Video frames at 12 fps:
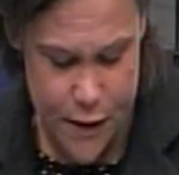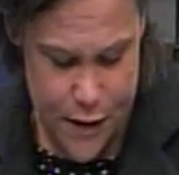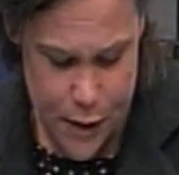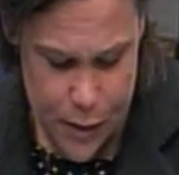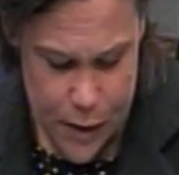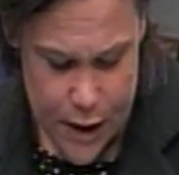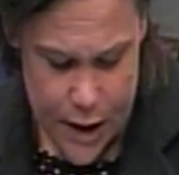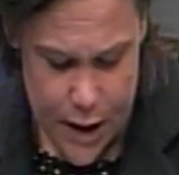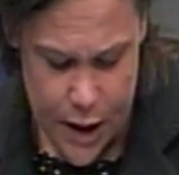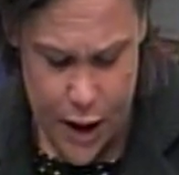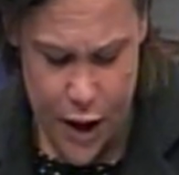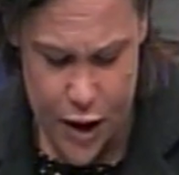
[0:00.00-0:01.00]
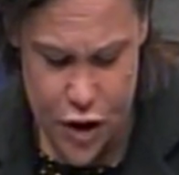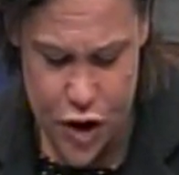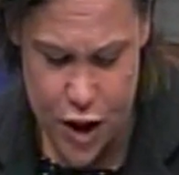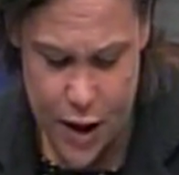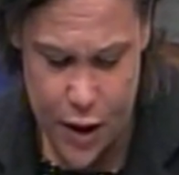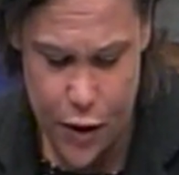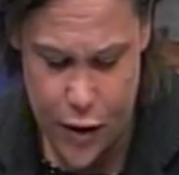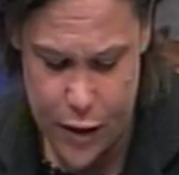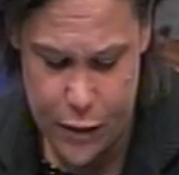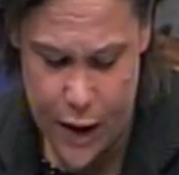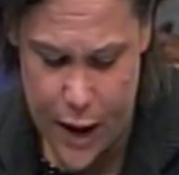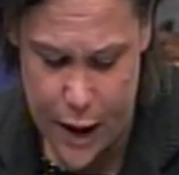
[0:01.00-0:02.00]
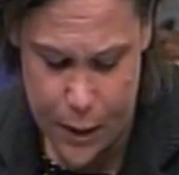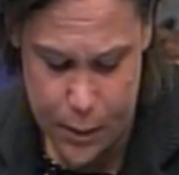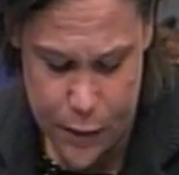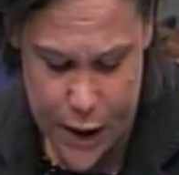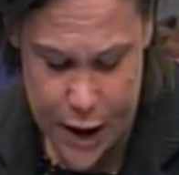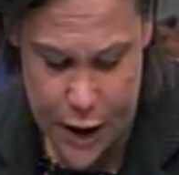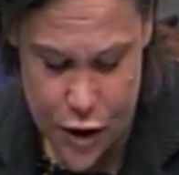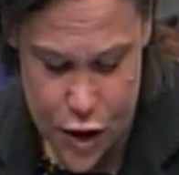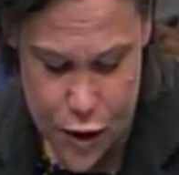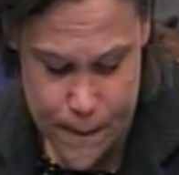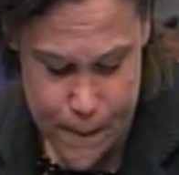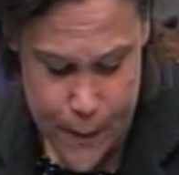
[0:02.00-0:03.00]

So, Yeshjay Gorev Anam Delish.